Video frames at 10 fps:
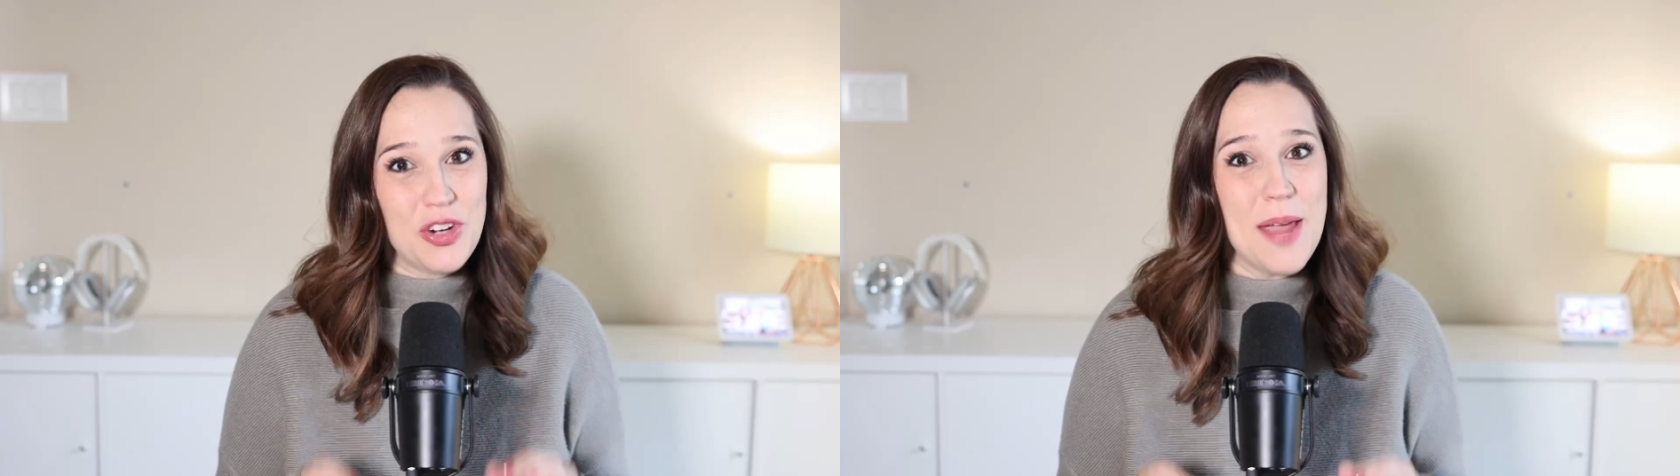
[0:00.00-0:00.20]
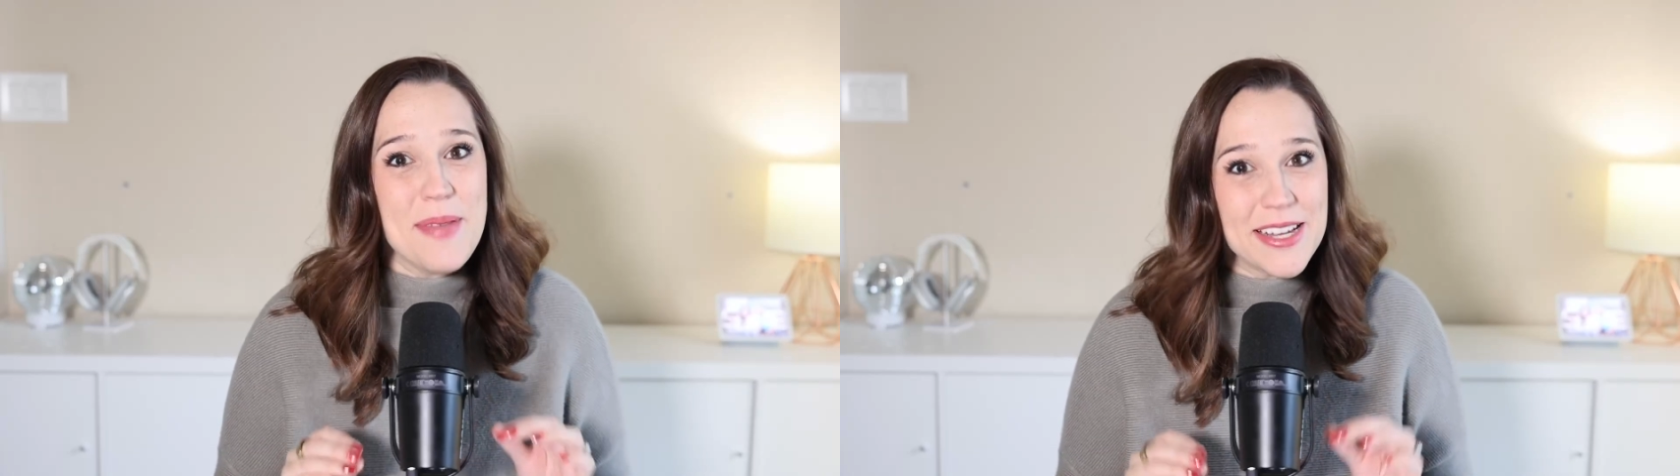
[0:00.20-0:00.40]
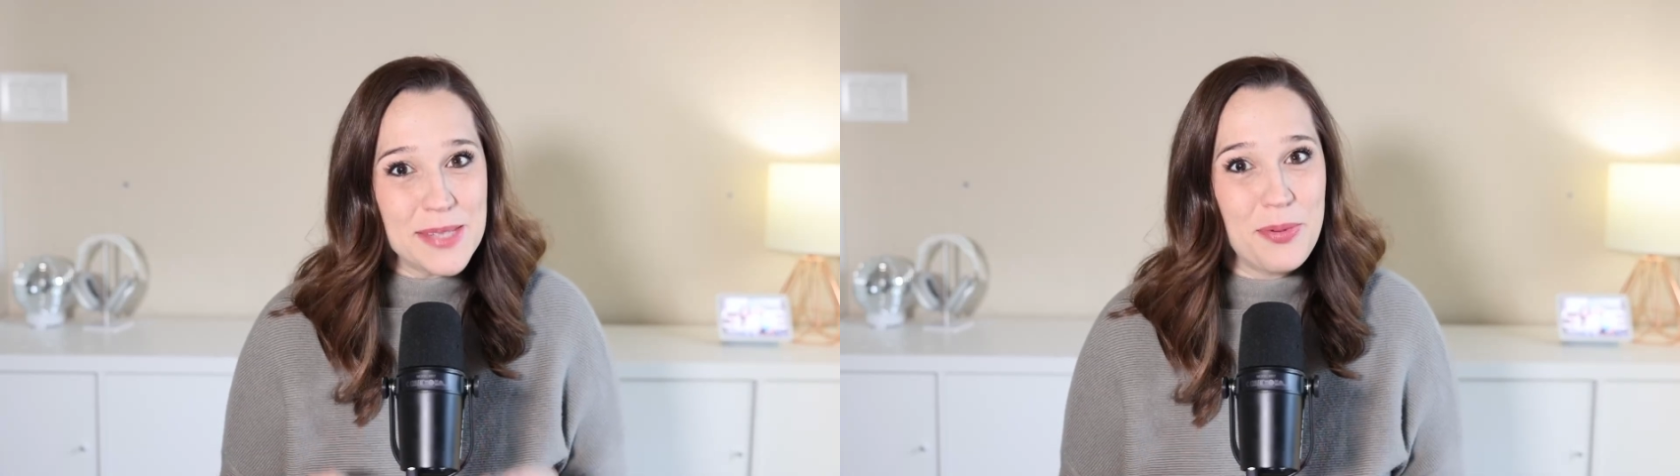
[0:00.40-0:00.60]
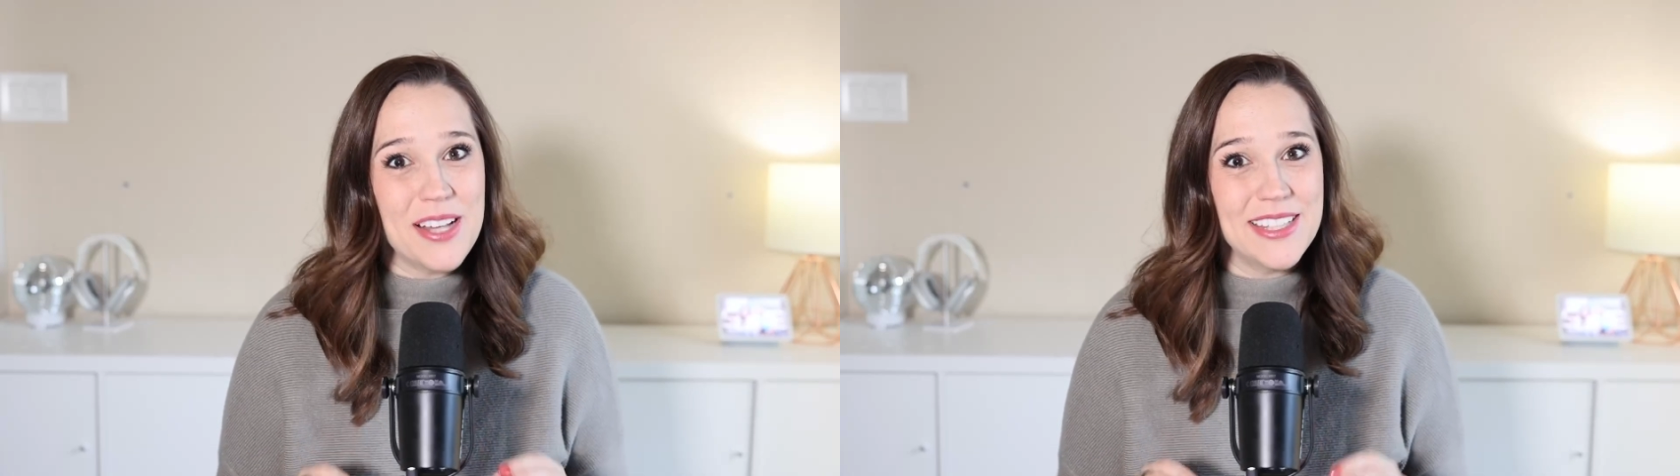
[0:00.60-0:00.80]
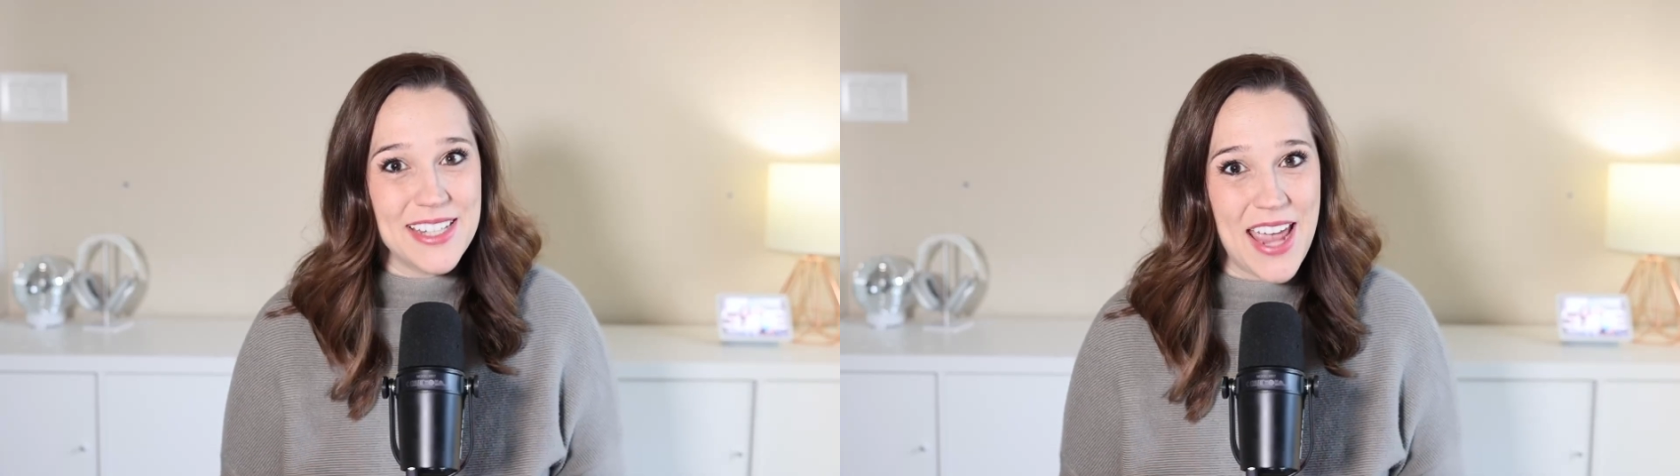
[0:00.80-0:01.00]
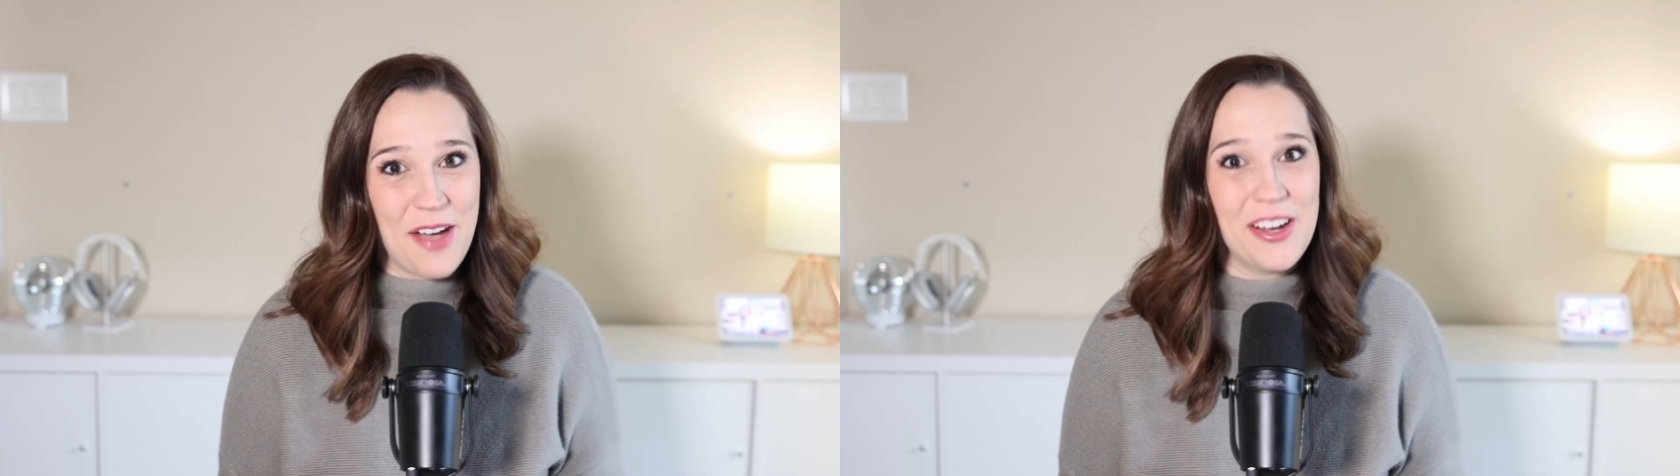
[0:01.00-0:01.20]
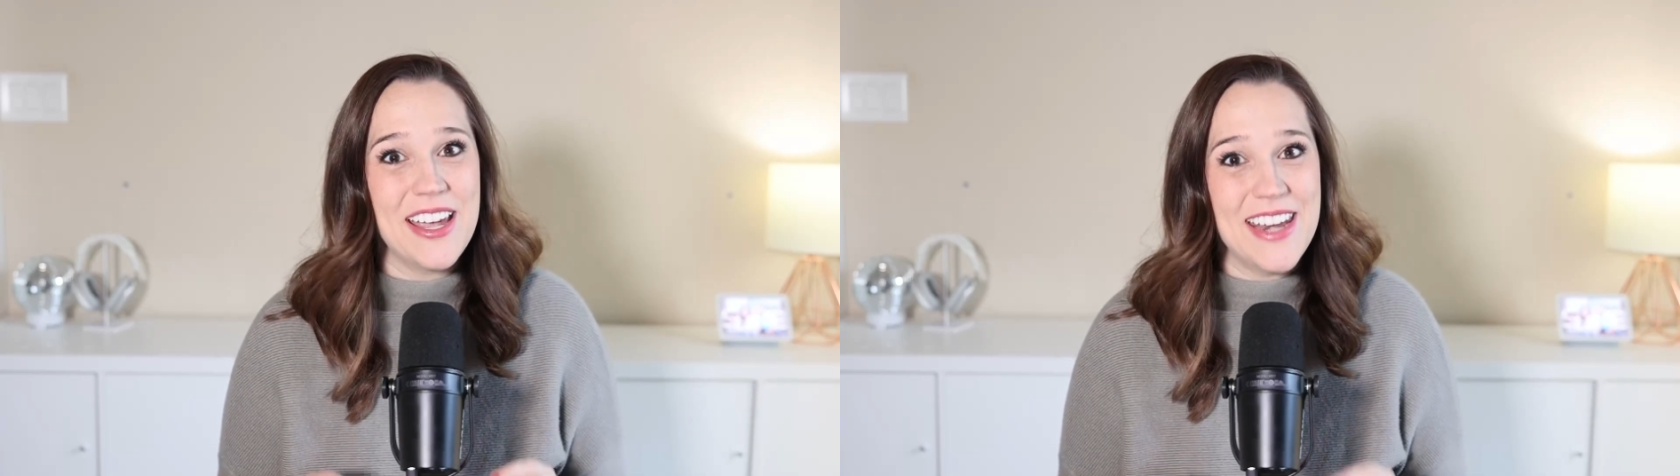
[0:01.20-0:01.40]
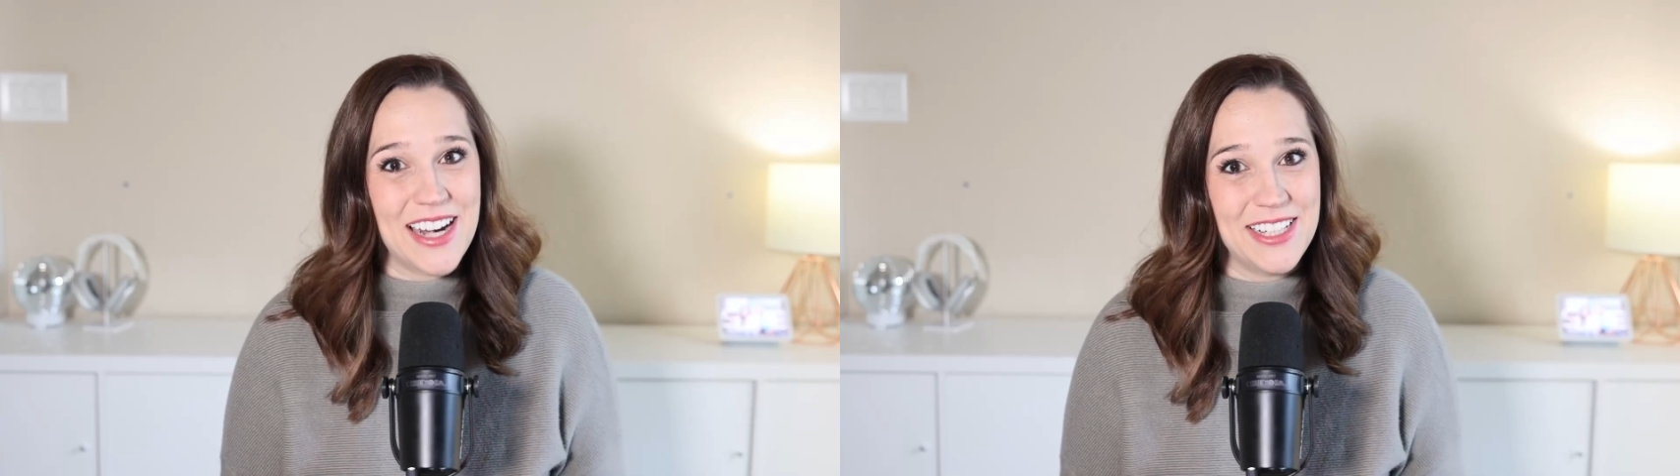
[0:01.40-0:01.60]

Express account connected